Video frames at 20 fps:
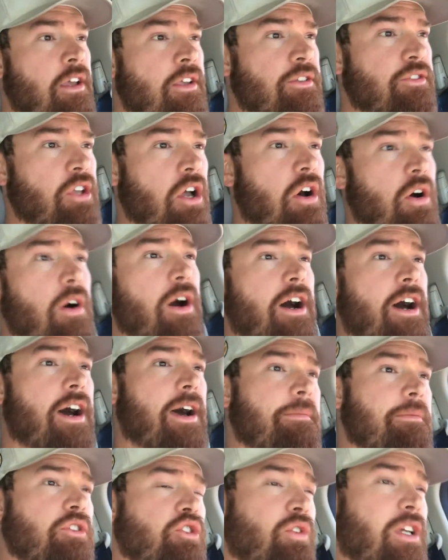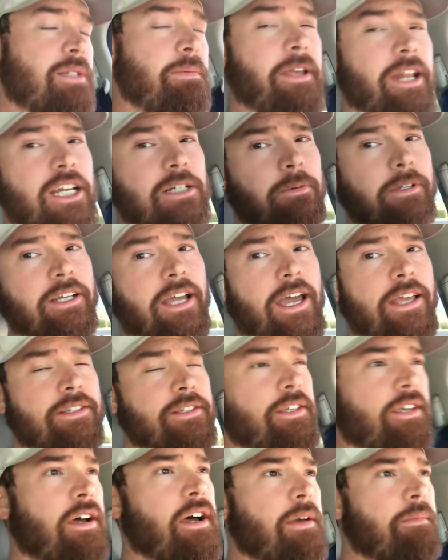So, um, stress management,
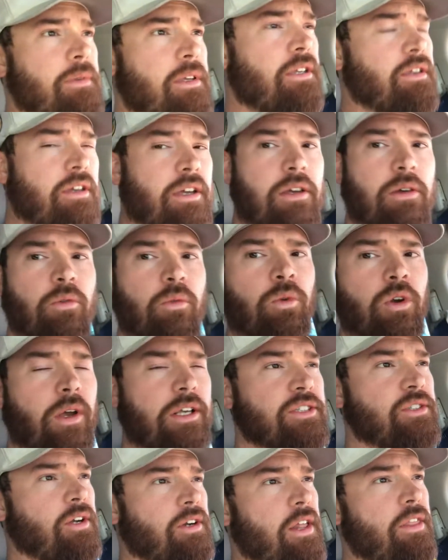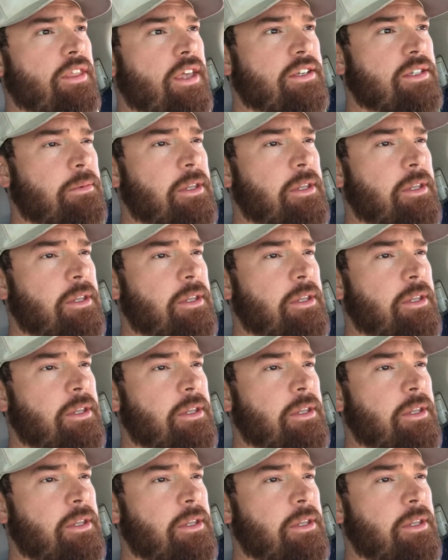guys. Um, where do I start on this?